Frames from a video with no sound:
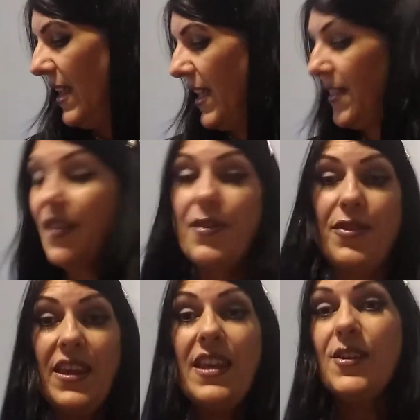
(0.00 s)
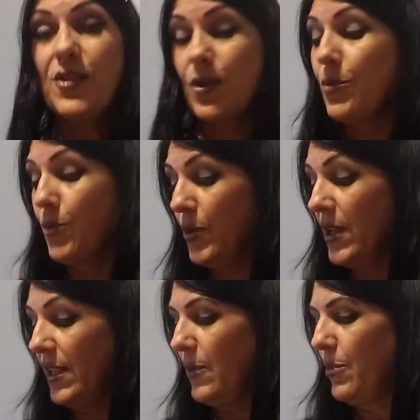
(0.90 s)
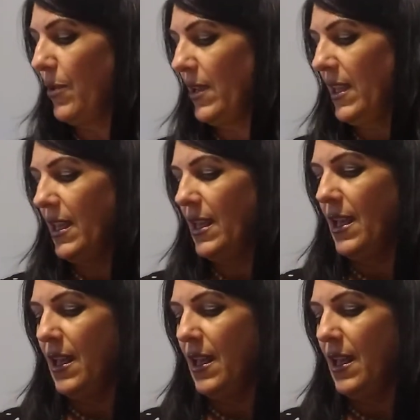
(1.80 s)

And then these are really pretty.